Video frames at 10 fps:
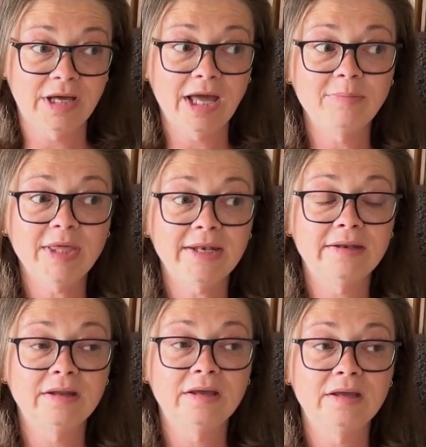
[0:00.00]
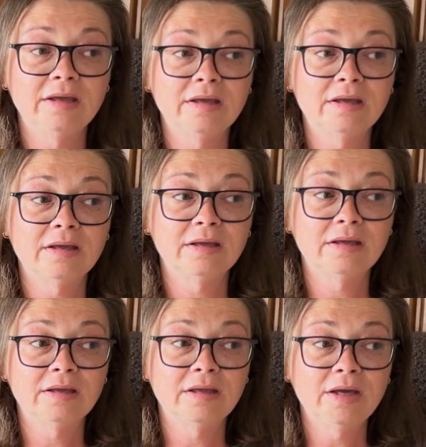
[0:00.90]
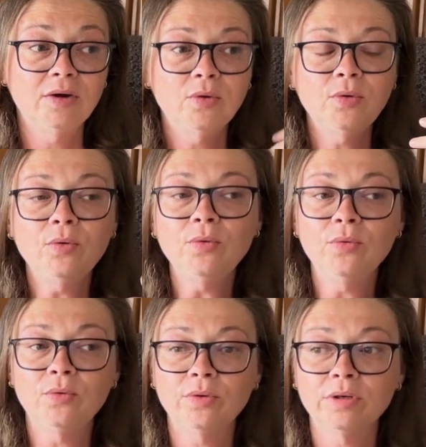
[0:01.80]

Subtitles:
I mean, who